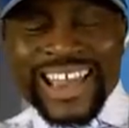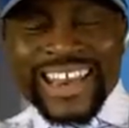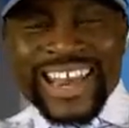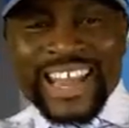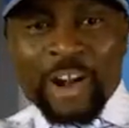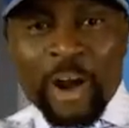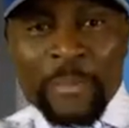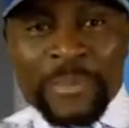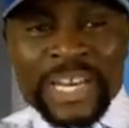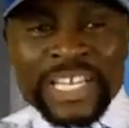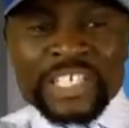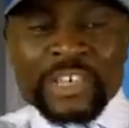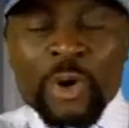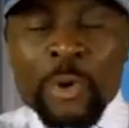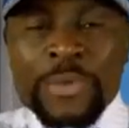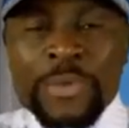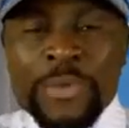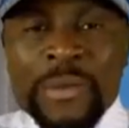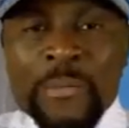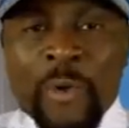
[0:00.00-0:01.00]
the community will
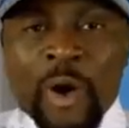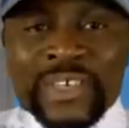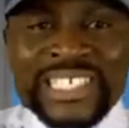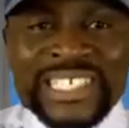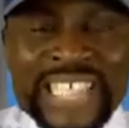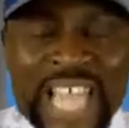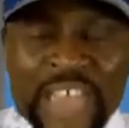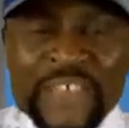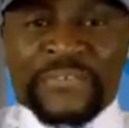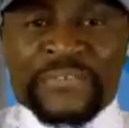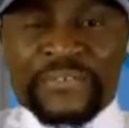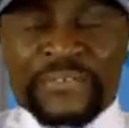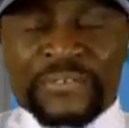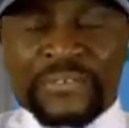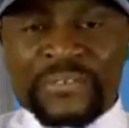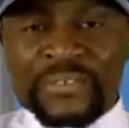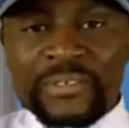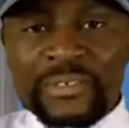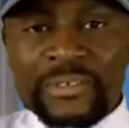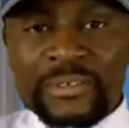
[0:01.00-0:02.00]
be more
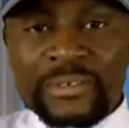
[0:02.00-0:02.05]
safe.